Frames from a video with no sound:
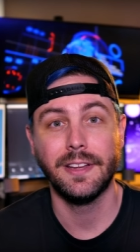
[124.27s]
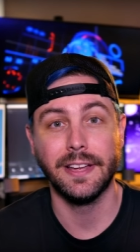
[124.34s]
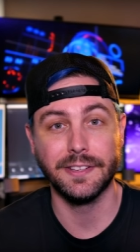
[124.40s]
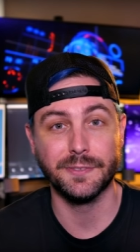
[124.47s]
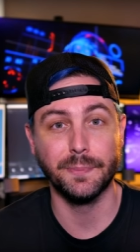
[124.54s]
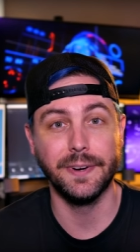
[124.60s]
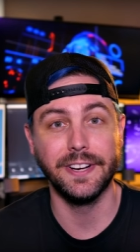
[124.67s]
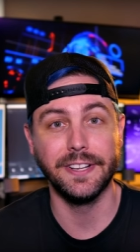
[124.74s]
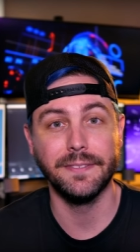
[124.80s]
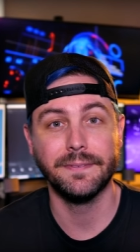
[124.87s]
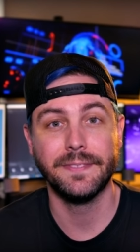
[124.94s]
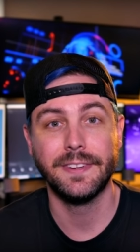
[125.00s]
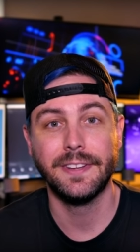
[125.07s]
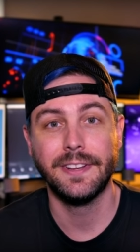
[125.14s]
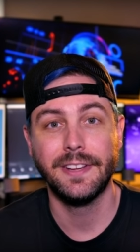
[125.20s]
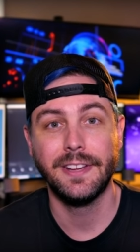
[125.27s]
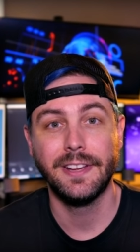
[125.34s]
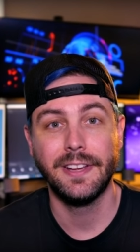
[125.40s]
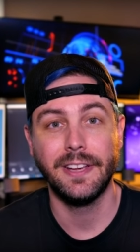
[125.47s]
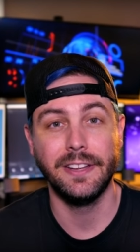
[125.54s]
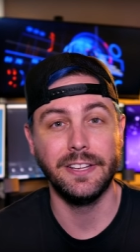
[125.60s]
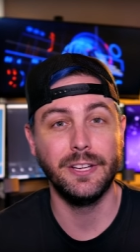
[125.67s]
has money,
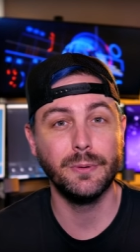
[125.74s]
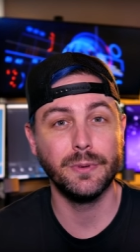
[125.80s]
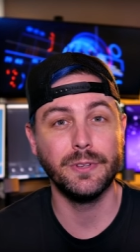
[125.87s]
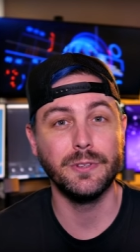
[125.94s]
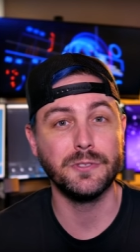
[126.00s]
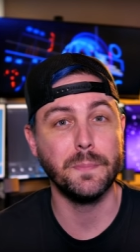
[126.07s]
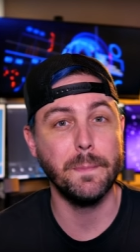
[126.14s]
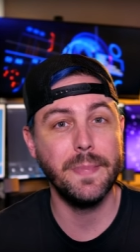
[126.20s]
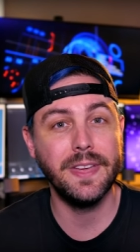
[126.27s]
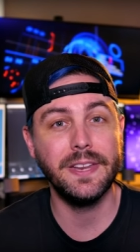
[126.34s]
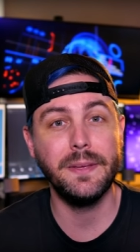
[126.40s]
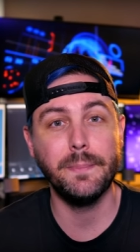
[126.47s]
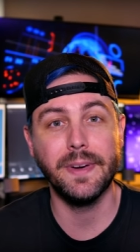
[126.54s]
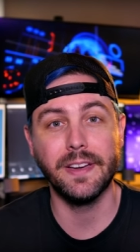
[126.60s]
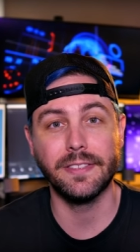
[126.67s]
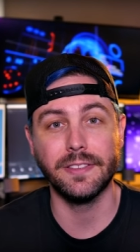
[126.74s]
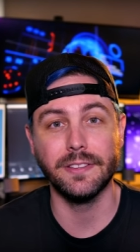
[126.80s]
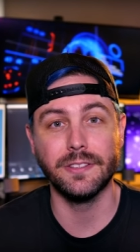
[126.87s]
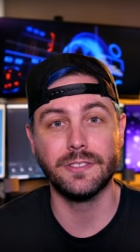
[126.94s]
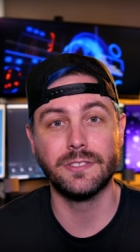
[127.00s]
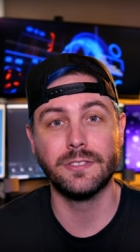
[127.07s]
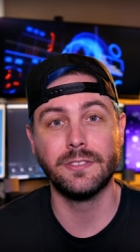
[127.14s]
and he will use many
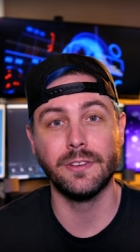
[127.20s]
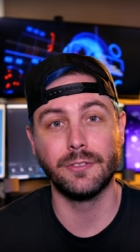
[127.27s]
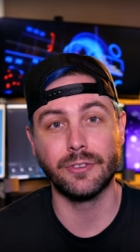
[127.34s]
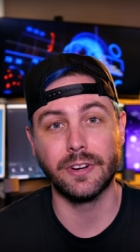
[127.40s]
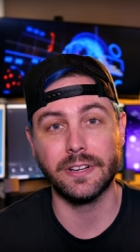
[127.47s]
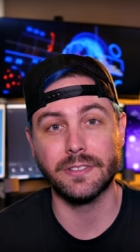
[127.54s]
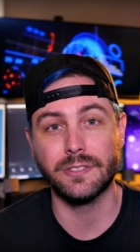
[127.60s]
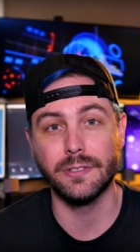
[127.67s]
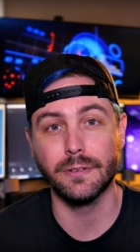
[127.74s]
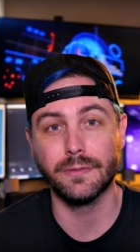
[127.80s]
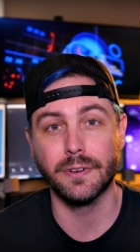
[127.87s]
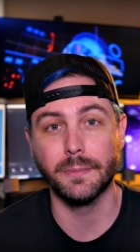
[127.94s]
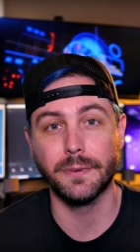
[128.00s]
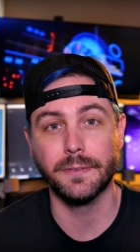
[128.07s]
methods to try to steal from